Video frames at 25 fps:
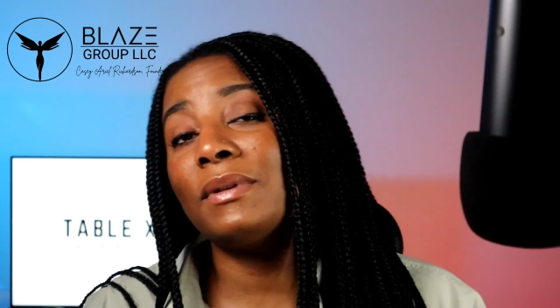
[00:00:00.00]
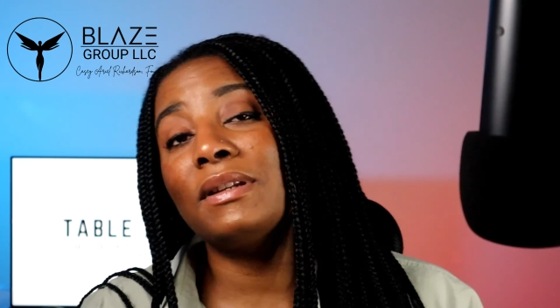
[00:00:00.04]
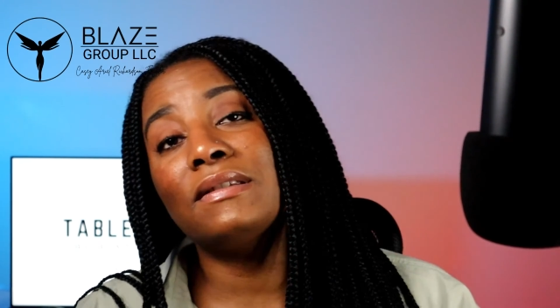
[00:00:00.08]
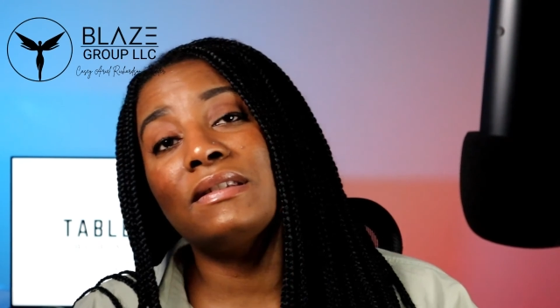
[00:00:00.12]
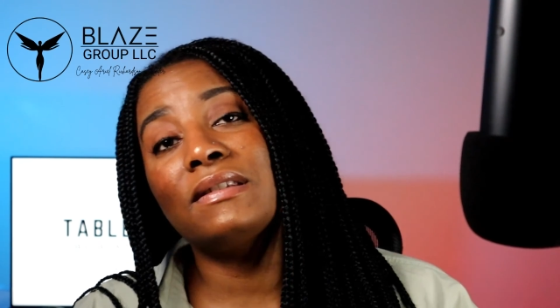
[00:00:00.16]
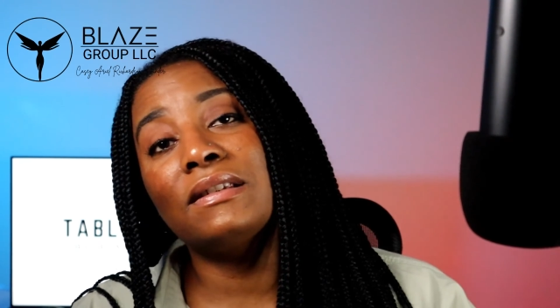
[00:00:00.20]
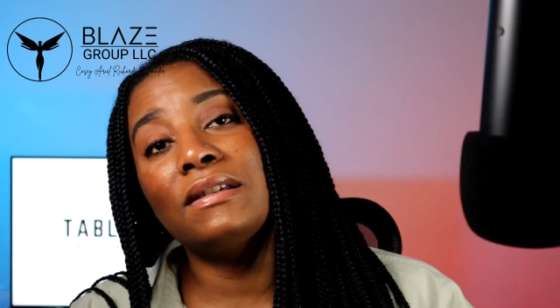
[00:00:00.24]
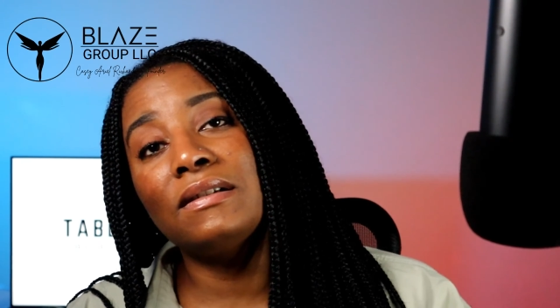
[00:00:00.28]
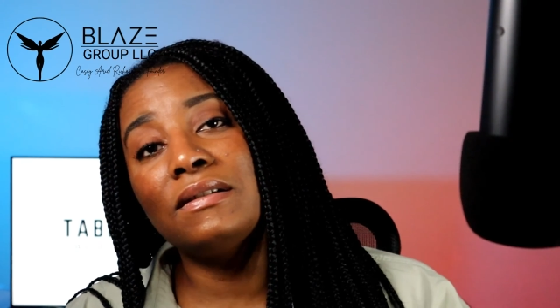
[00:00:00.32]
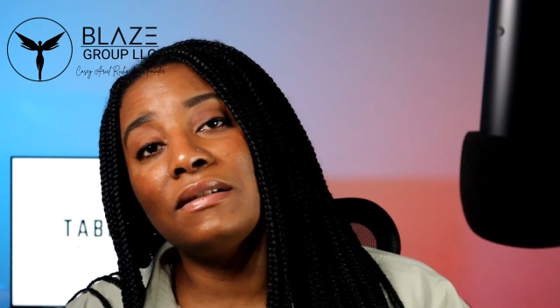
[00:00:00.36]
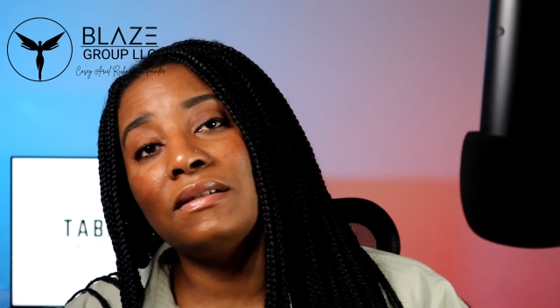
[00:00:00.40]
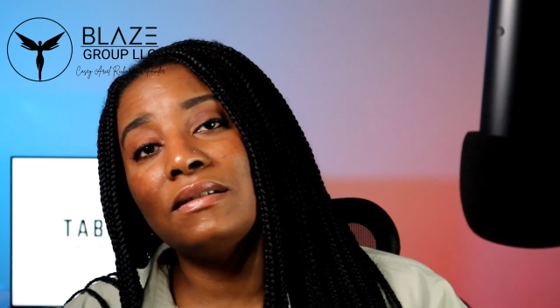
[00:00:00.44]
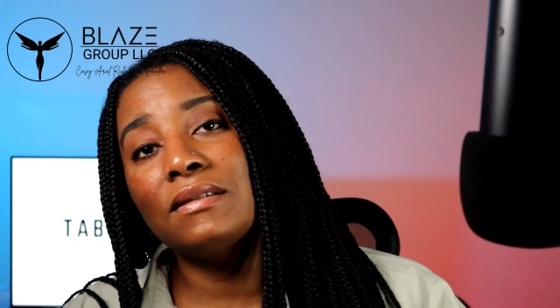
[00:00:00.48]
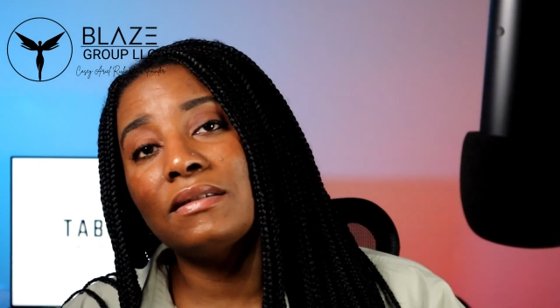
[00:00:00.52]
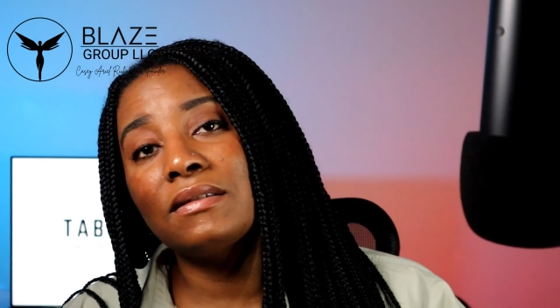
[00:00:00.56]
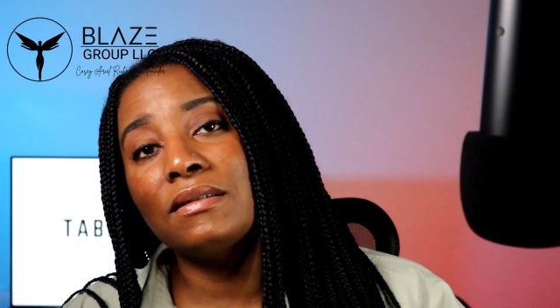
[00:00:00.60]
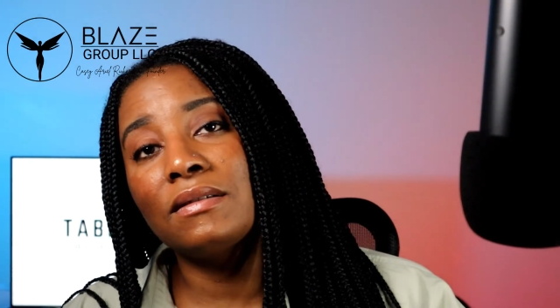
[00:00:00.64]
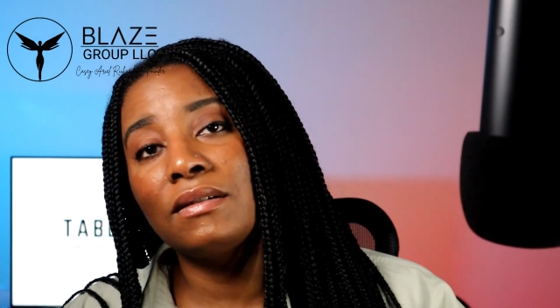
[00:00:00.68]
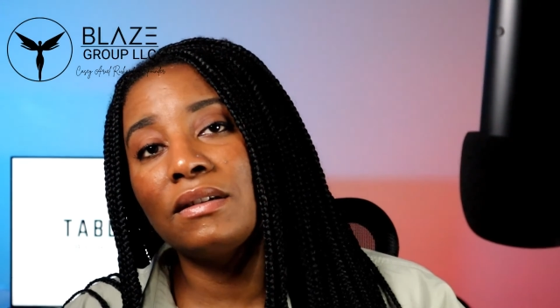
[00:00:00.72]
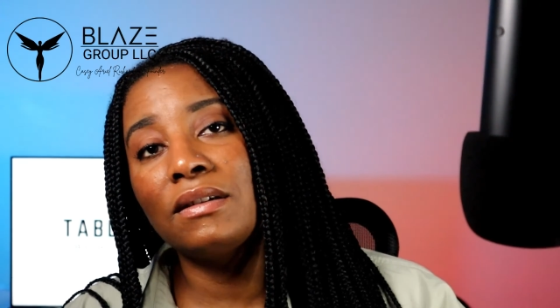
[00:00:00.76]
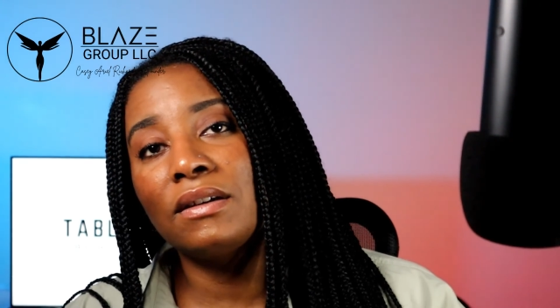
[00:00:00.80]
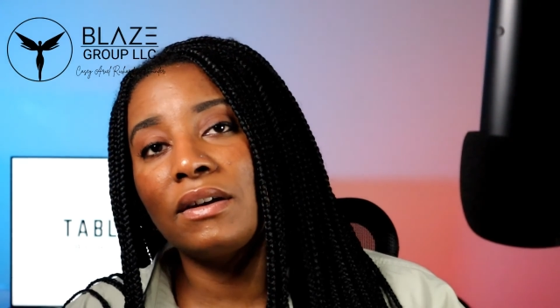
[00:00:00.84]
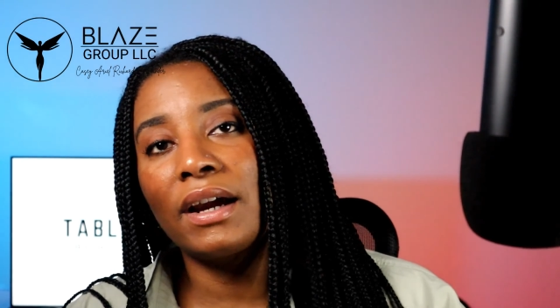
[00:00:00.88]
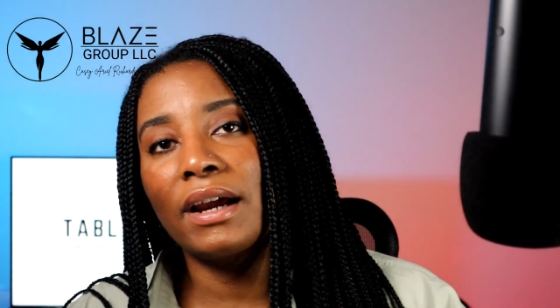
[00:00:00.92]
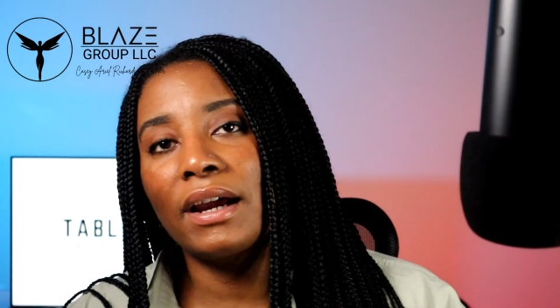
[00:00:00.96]
of sales,
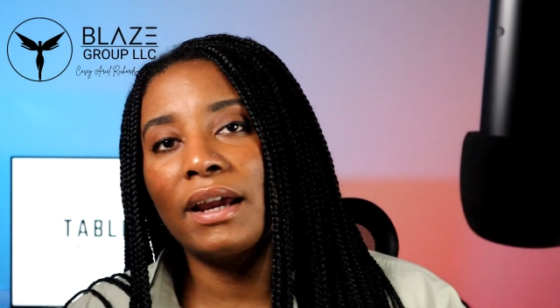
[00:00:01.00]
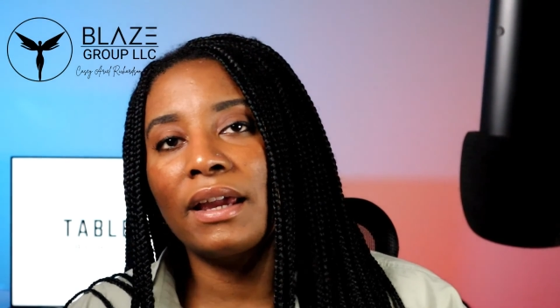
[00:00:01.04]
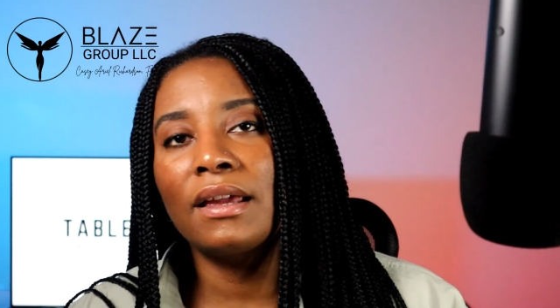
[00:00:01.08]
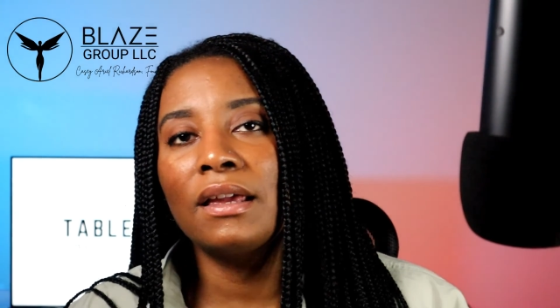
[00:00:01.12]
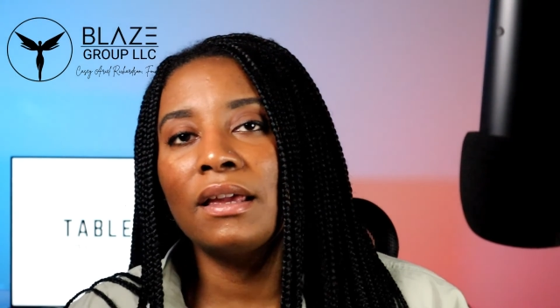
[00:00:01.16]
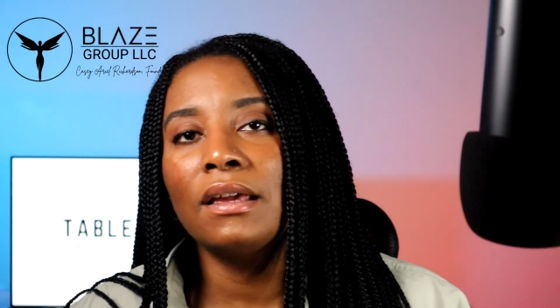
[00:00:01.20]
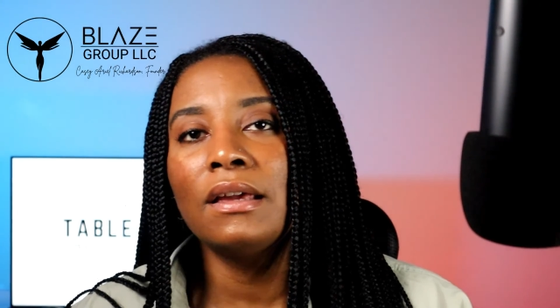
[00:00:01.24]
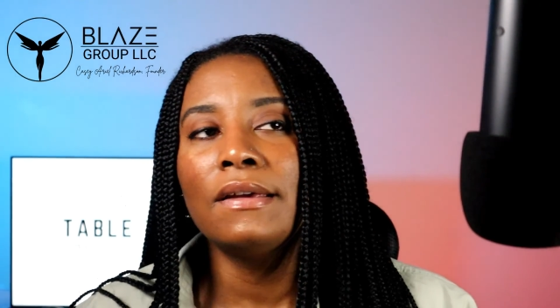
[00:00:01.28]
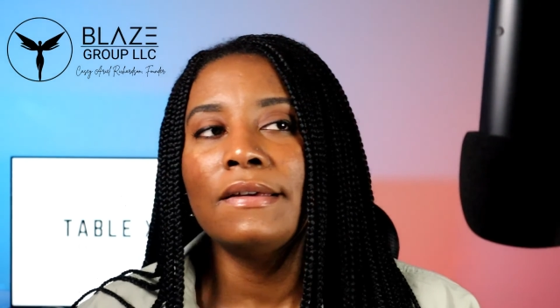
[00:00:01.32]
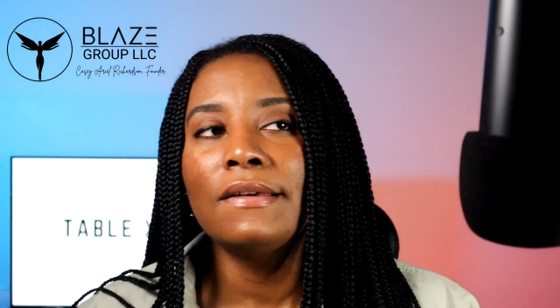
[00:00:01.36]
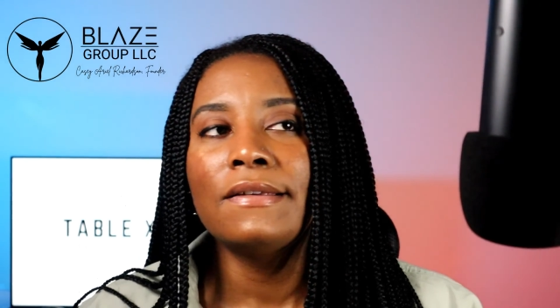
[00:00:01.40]
right?